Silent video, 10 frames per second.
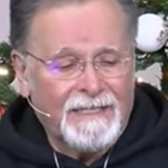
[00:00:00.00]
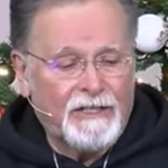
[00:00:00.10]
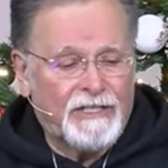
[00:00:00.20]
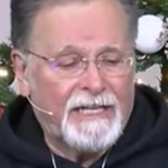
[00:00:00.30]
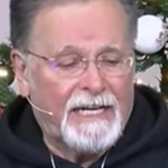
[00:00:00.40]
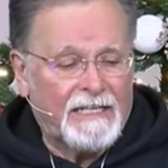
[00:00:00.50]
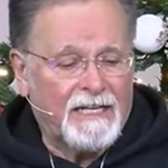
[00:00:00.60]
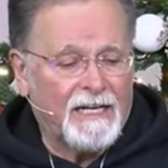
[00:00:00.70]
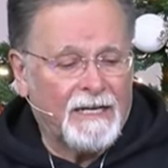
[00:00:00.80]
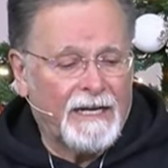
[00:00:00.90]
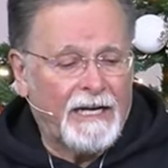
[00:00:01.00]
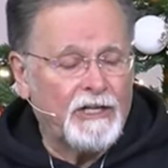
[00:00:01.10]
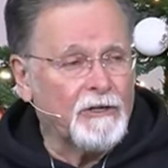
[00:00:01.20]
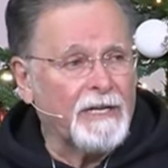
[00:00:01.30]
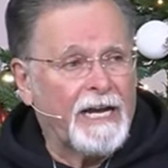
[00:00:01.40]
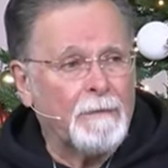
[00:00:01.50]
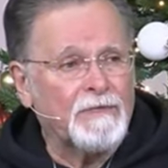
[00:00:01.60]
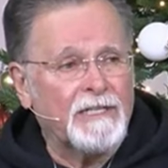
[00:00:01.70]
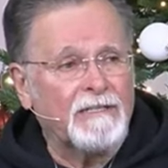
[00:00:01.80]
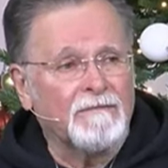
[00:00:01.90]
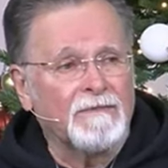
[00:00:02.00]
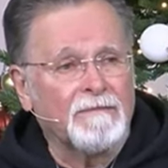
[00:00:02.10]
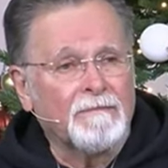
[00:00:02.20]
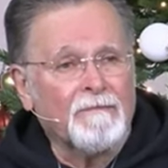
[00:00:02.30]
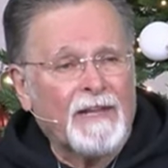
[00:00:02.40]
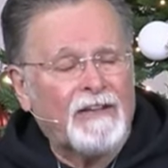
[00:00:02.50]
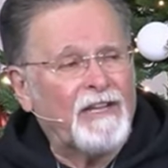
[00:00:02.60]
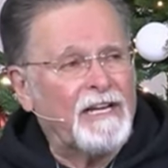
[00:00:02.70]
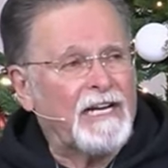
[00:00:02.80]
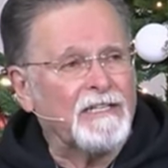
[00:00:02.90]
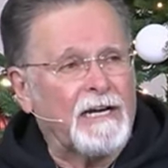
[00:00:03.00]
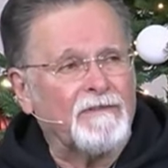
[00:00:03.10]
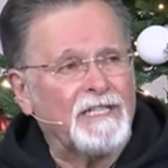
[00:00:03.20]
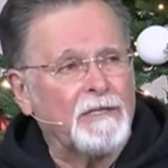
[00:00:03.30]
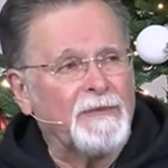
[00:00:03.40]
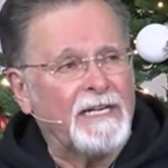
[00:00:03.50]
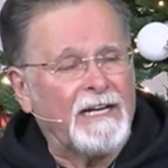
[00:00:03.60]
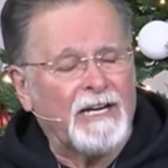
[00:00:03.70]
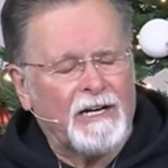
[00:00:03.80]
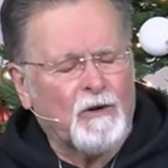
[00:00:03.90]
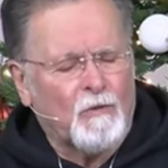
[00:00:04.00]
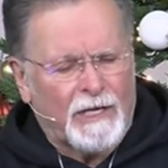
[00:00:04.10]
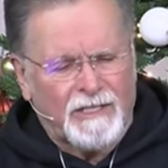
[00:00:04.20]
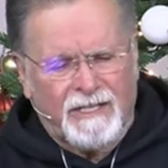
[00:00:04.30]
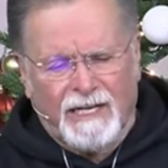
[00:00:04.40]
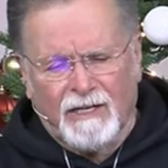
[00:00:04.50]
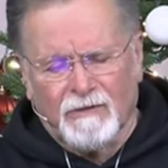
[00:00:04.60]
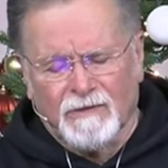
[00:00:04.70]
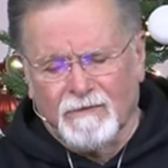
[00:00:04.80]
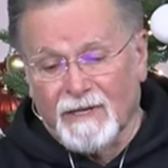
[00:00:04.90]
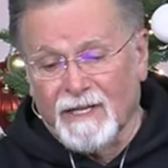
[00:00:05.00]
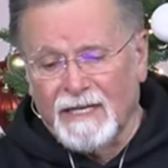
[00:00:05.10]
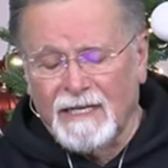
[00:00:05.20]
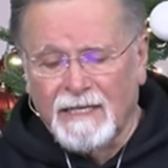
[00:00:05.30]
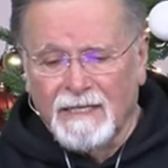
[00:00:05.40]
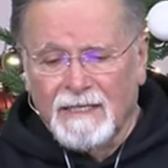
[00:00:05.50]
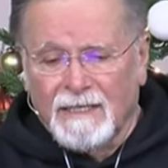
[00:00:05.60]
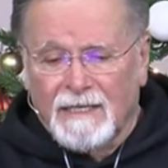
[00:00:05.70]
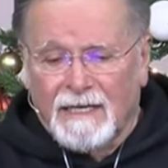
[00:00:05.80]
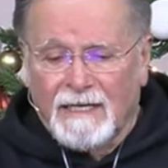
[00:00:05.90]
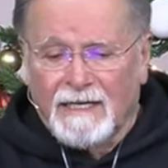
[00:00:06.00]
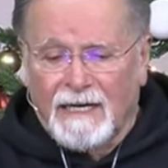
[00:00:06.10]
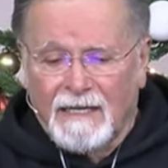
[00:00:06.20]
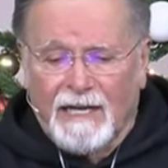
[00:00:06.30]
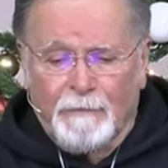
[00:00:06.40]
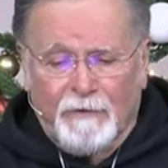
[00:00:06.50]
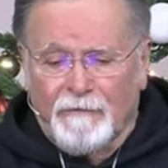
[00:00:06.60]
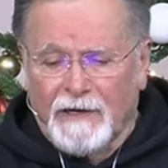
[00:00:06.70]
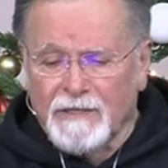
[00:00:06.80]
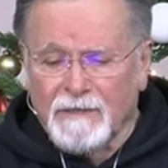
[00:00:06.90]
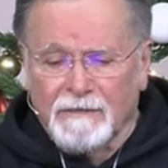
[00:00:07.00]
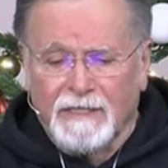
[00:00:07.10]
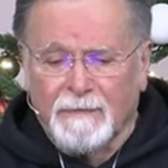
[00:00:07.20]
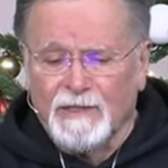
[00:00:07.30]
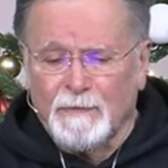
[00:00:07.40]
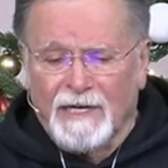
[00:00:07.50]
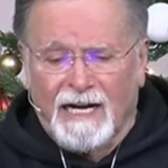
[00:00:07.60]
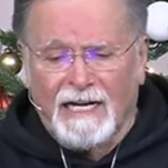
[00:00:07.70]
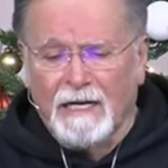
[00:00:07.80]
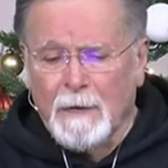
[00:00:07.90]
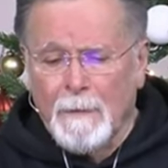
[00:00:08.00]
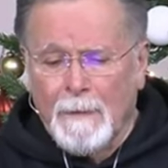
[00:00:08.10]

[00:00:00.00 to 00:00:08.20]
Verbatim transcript: you see at uh, angel games and I think I, have seen him in. I don't watch the Angels really. I, I like professional teams, but I.